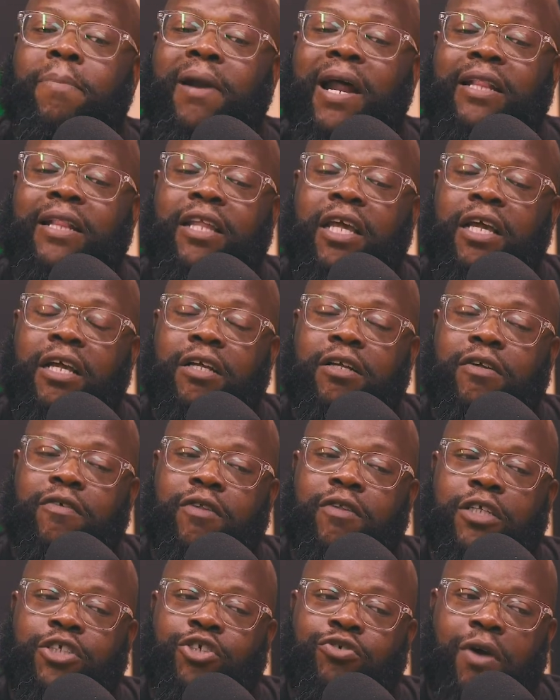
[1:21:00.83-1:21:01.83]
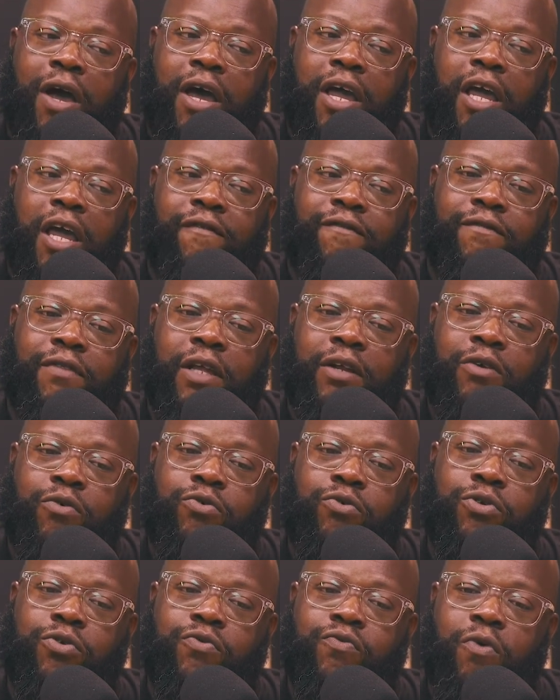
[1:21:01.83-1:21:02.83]
But I think the triumph and
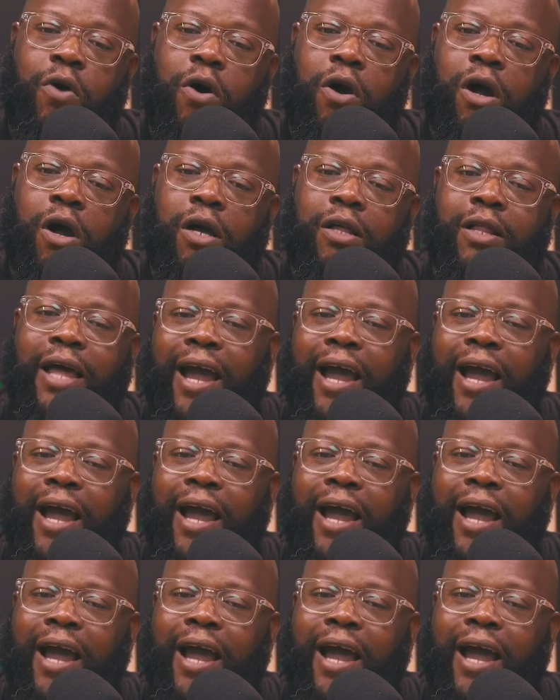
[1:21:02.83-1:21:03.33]
who you are,